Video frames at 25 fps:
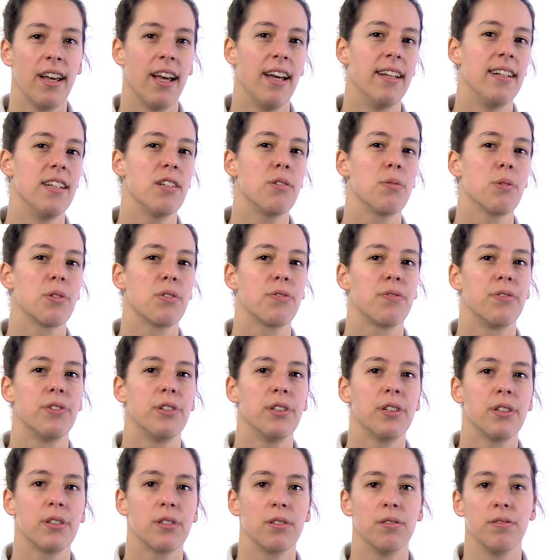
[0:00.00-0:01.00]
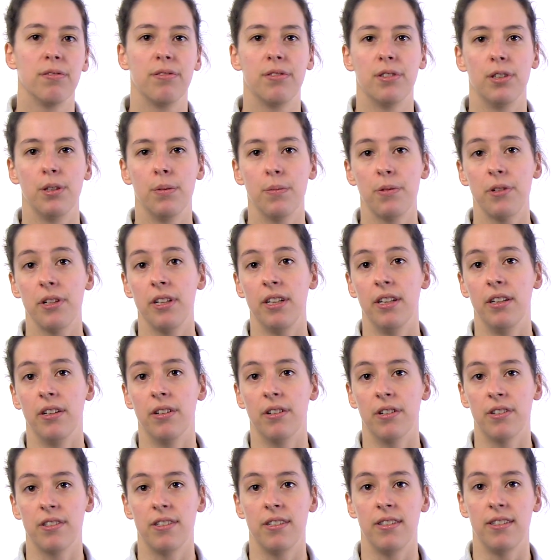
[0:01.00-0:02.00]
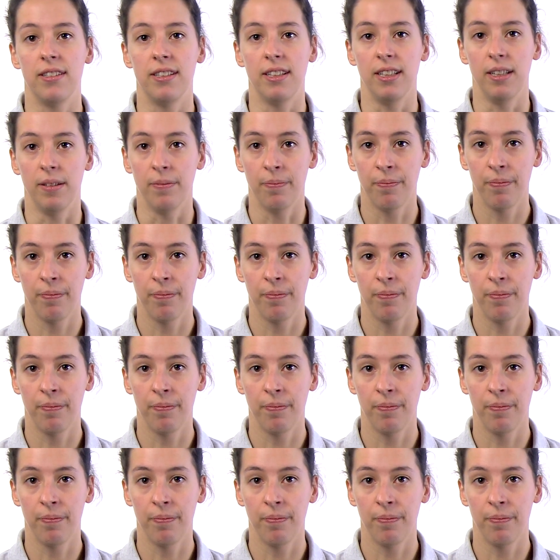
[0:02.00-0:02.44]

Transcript: and this was further confirmed in an R C T.